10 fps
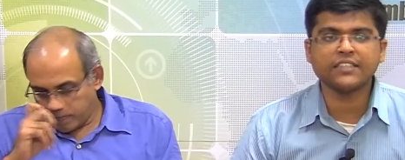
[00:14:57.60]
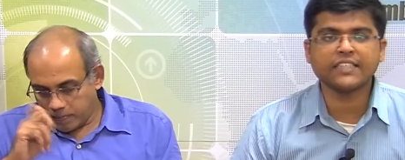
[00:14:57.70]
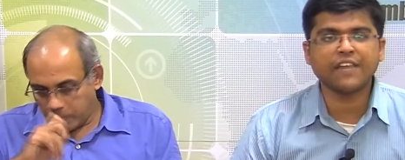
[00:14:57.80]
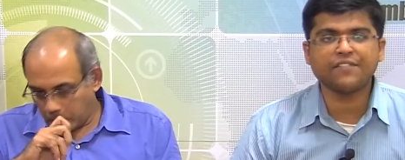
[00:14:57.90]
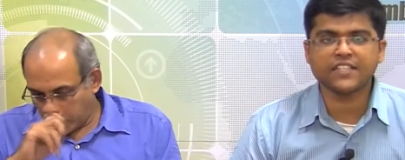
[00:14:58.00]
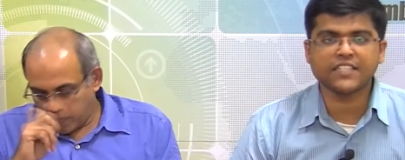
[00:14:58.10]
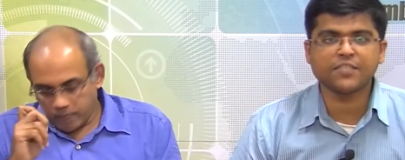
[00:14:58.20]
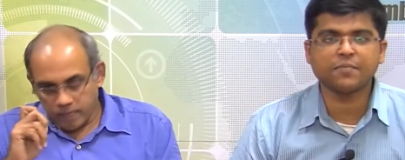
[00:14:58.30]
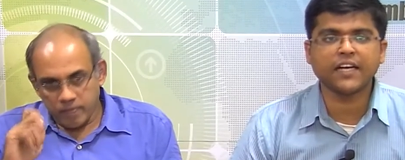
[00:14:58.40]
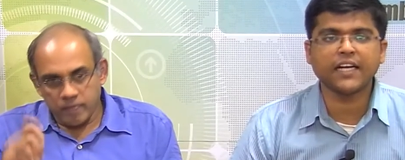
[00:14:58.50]

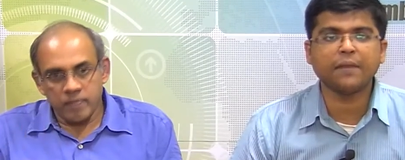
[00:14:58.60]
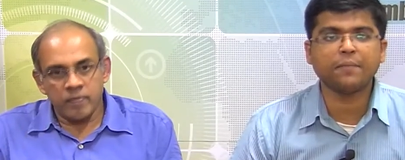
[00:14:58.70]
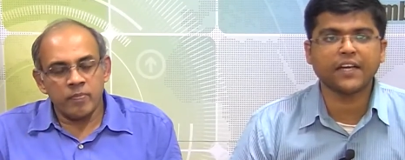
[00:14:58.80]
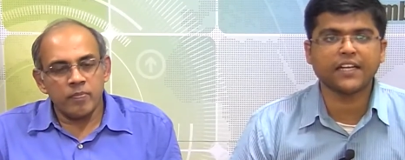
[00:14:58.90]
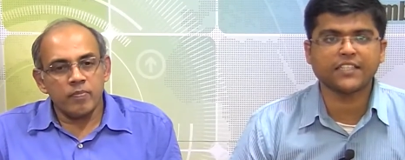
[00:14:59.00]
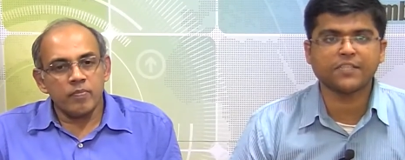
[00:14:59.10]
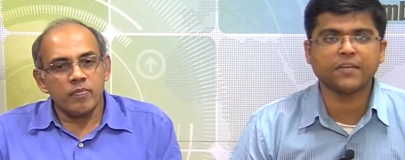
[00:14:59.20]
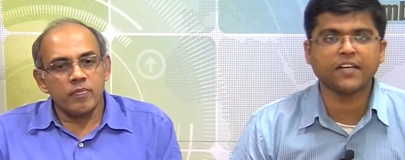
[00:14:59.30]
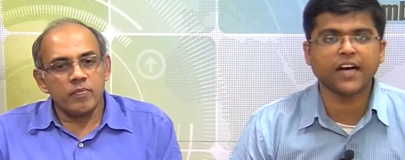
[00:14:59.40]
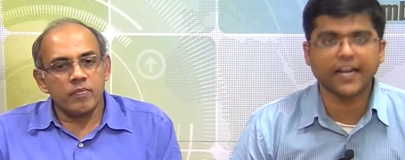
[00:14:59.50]
Speaker 1: self-assessment and peer
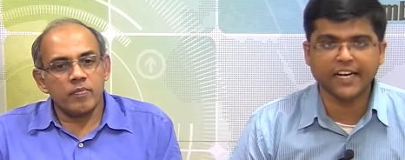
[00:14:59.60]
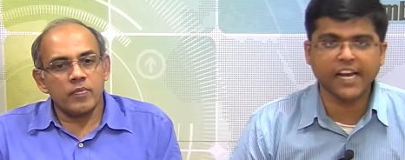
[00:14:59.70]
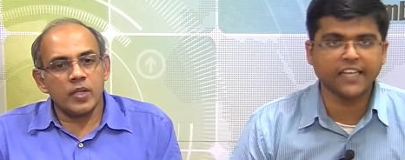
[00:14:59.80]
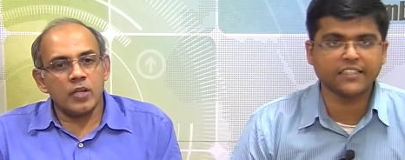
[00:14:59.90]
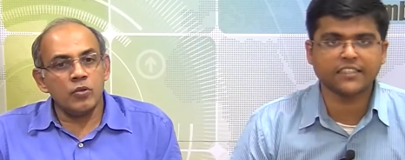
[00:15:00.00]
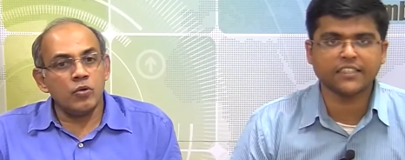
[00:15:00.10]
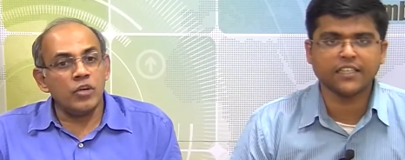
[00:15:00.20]
assessment guidelines.